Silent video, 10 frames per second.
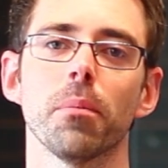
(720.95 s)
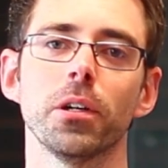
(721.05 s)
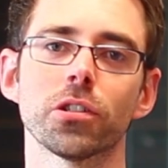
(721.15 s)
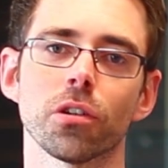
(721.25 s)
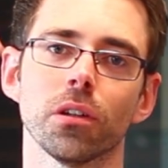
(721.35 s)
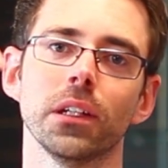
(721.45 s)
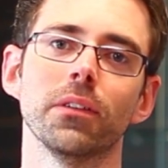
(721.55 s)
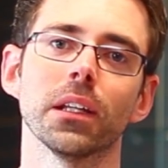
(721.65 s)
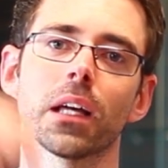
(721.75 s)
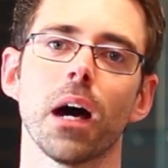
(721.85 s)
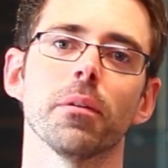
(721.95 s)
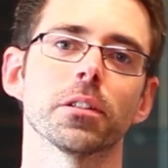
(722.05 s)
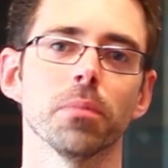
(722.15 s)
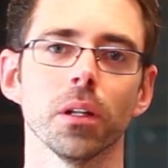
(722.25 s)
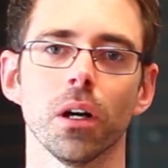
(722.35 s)
be sure to leave it in the
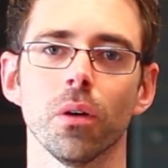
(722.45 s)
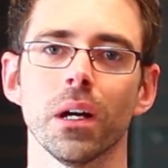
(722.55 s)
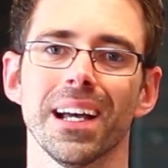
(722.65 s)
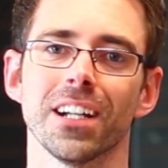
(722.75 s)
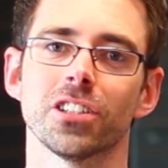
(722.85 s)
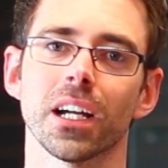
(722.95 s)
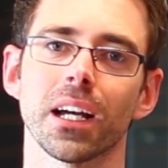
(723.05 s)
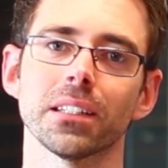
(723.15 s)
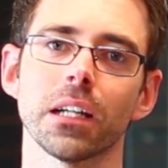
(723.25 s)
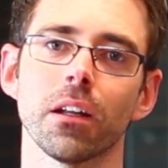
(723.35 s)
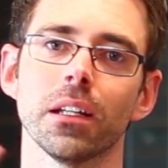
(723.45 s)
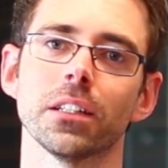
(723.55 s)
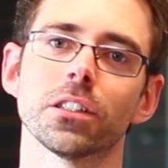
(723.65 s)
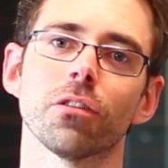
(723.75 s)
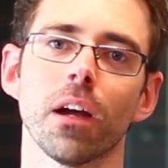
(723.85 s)
comments below. Check us out on
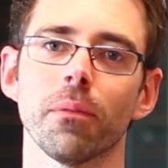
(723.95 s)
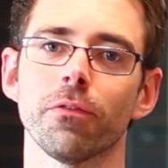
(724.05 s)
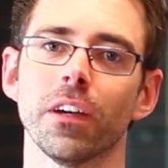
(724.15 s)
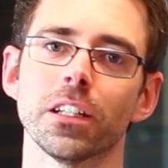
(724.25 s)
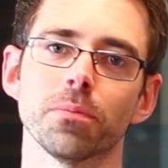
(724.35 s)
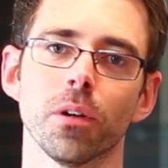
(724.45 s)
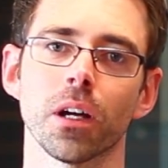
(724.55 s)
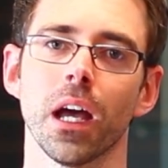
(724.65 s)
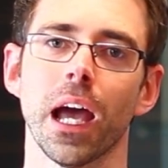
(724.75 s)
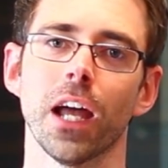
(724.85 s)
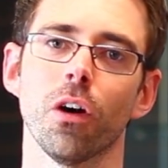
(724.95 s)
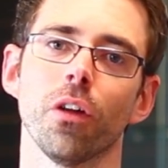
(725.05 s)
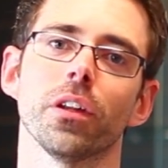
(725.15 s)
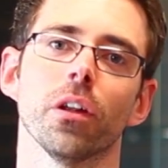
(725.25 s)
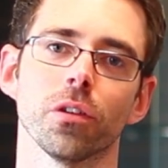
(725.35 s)
Instagram, Facebook, and
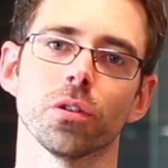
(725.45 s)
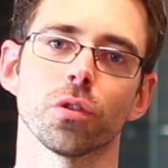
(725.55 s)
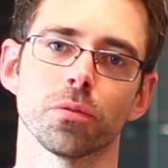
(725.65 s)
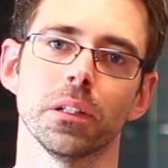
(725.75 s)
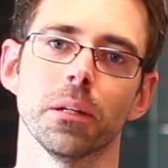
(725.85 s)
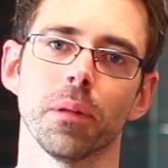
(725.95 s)
all the other social media